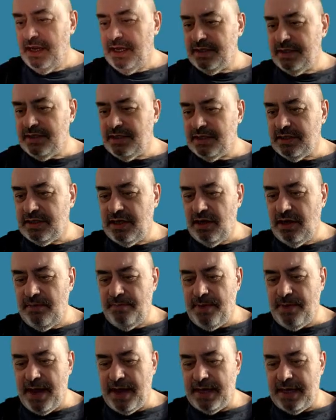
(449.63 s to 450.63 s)
Let's just go
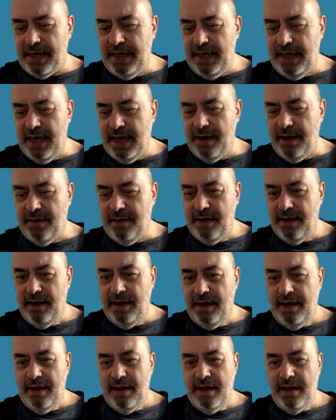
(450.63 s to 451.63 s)
back here.
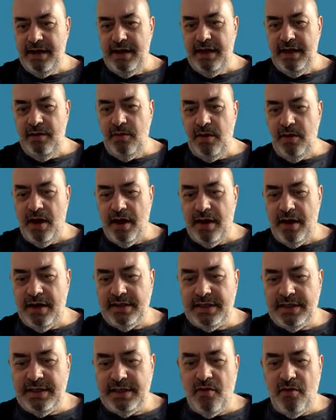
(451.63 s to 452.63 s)
And here we are
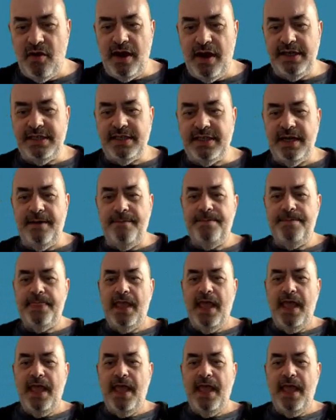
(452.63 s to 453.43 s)
in ZimmWriter.